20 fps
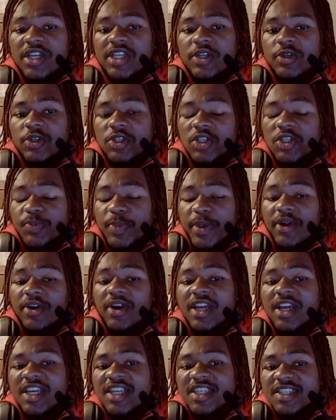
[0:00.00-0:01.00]
Your
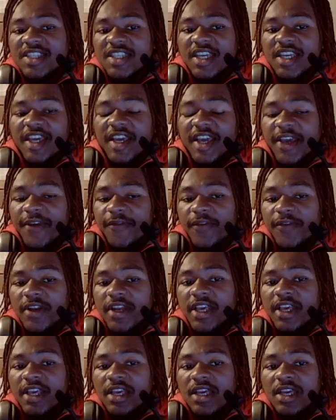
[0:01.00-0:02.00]
spirit is an
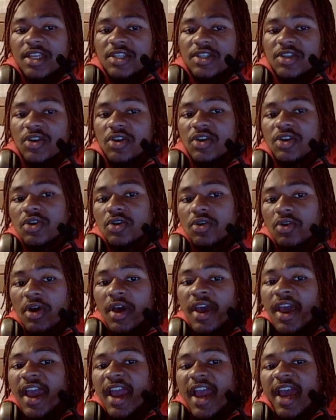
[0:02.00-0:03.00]
infinite, eternal,
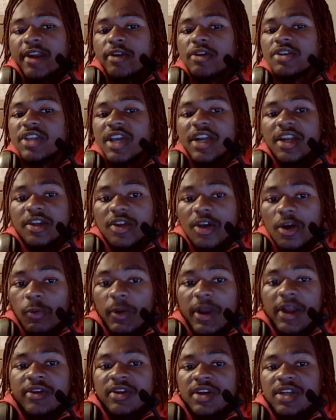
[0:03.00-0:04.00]
energetic
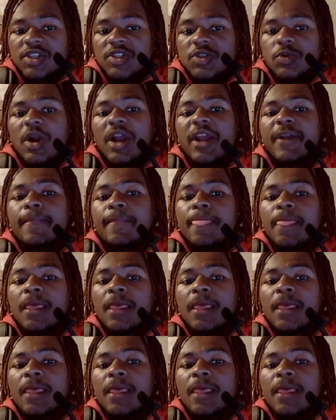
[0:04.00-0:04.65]
awareness, right?